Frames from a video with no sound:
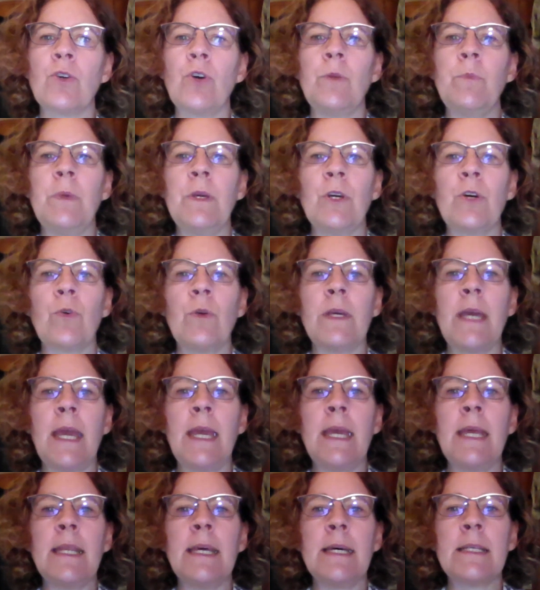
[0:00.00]
could be
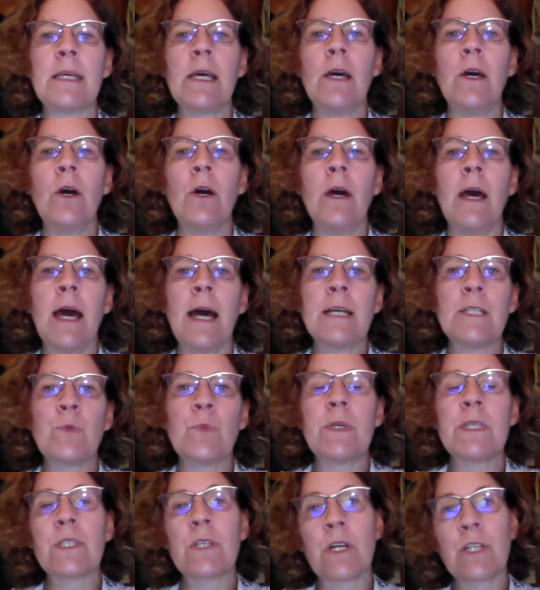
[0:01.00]
created as
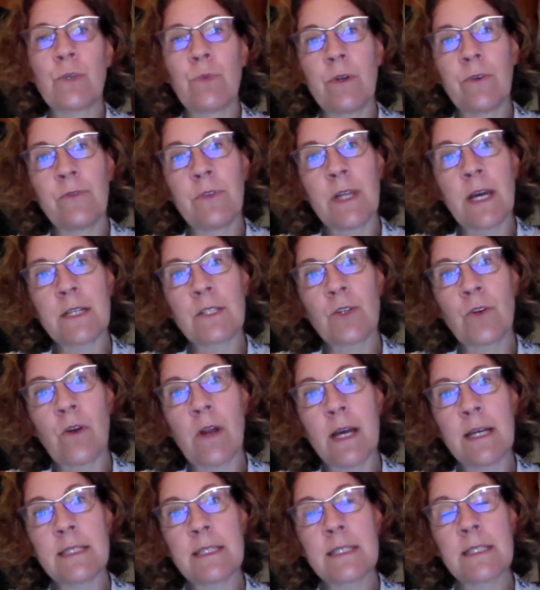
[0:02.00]
we start to reflect
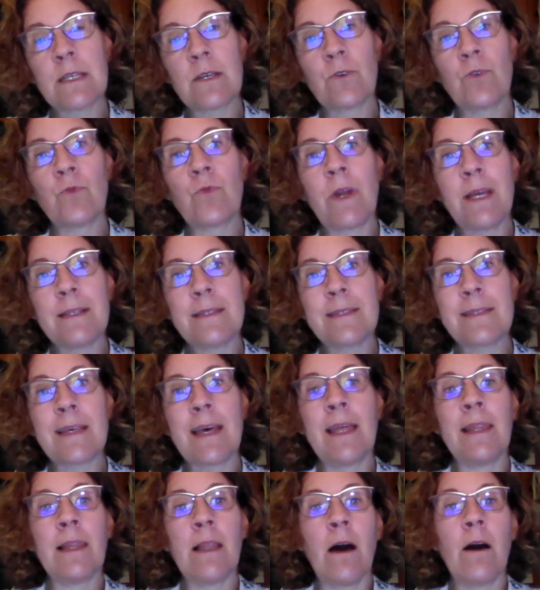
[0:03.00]
Christ's grace
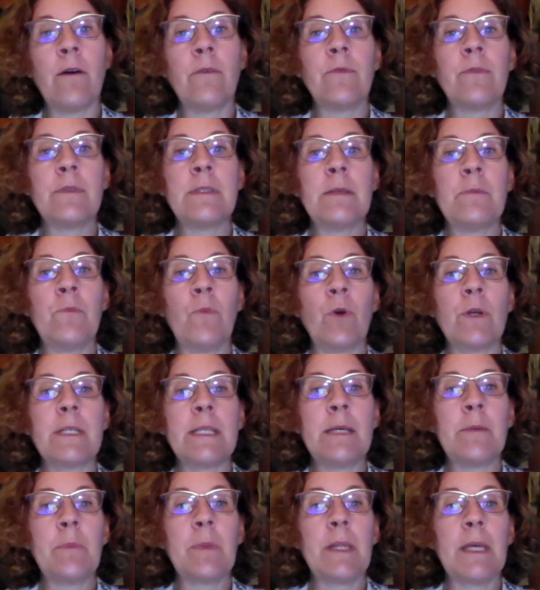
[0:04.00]
and love more
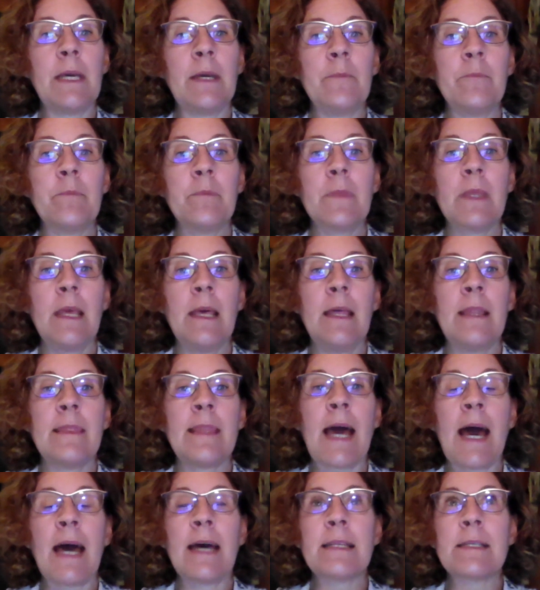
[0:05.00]
deeply.
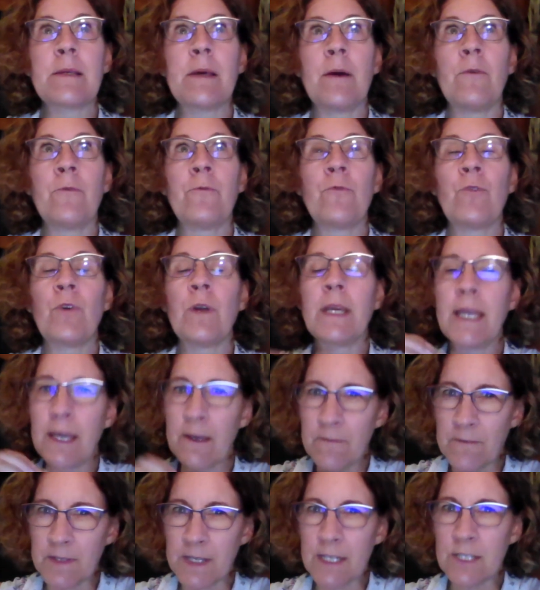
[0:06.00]
That
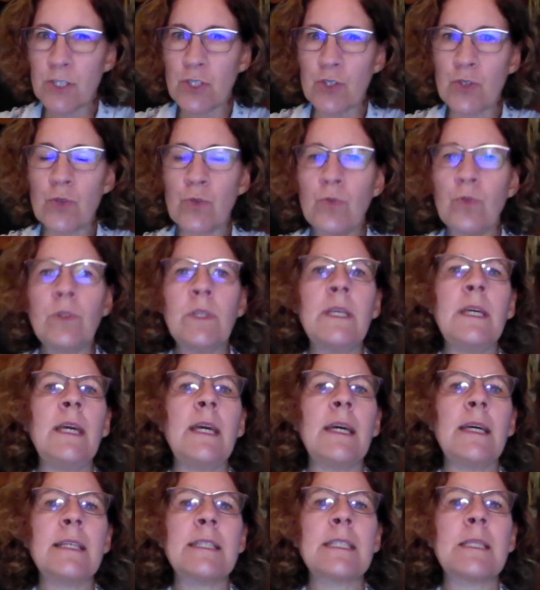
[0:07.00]
forgiveness truly
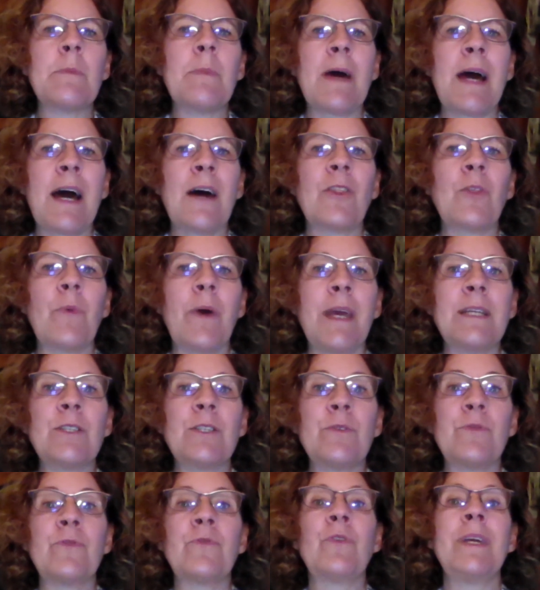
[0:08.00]
is the pathway
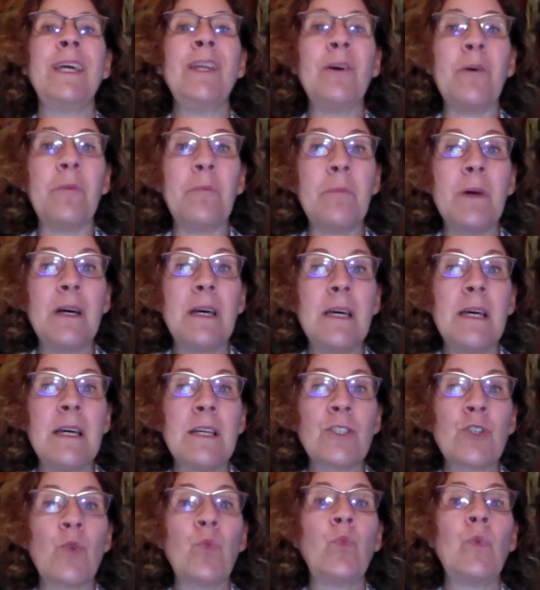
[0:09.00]
to freedom,
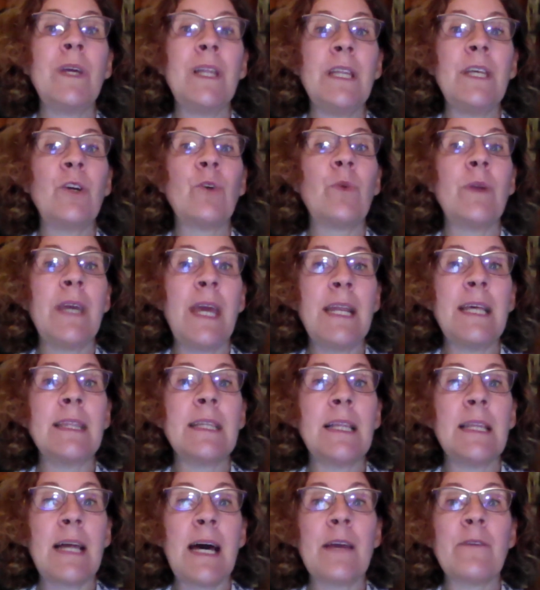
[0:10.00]
to really creating
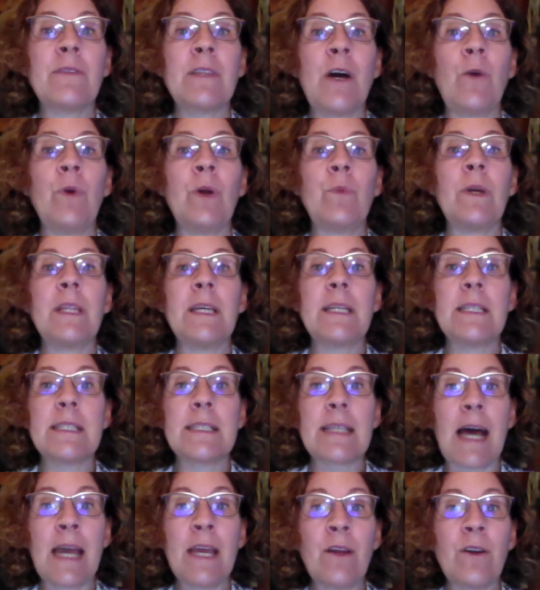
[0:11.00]
the life that we really
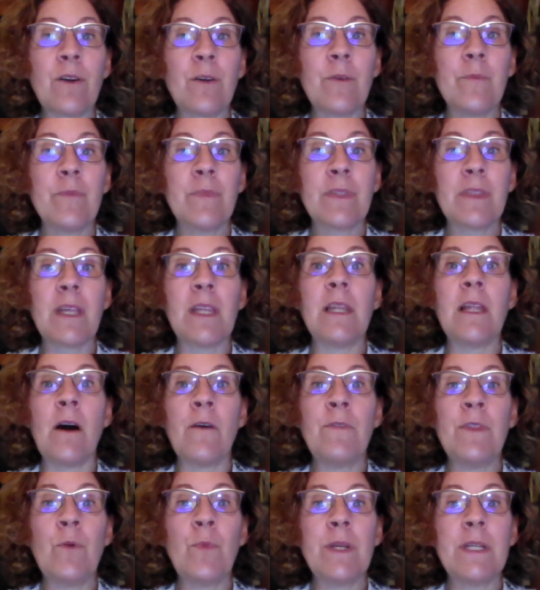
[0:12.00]
desire, the
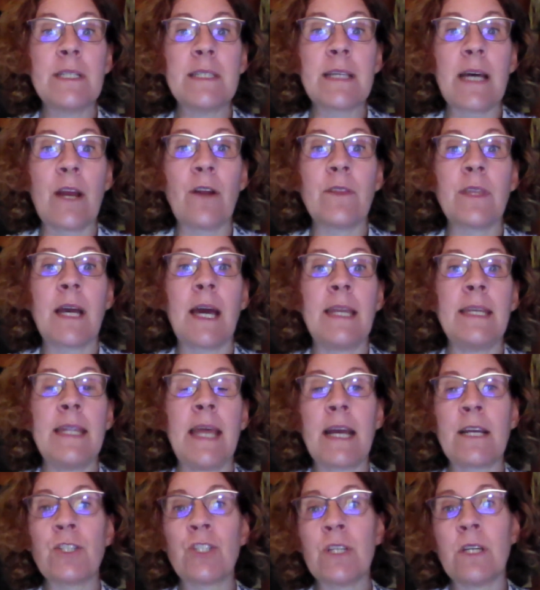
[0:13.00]
love that we desire, the
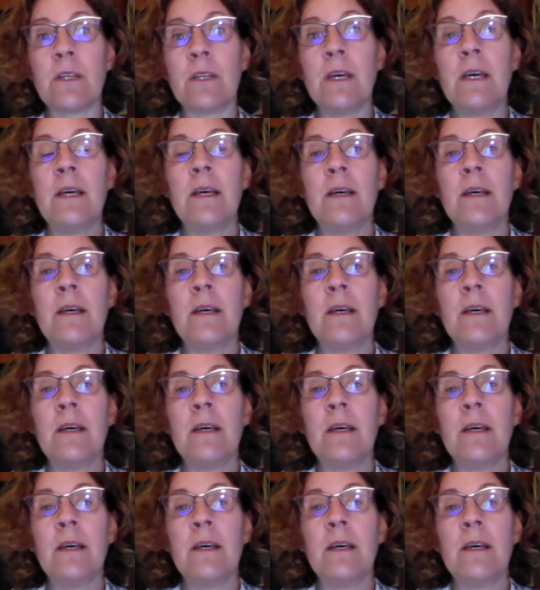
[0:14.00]
connection